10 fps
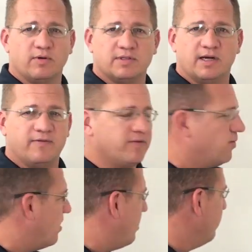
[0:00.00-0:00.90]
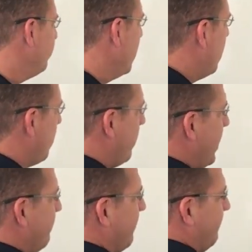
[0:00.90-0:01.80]
rules there for the wall. What
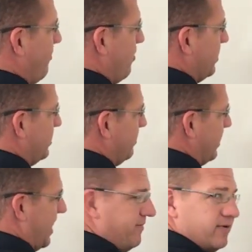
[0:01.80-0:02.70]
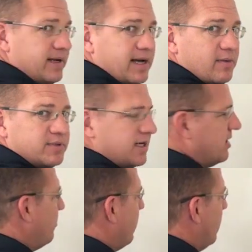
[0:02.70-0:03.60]
we have our forward do after he helps set the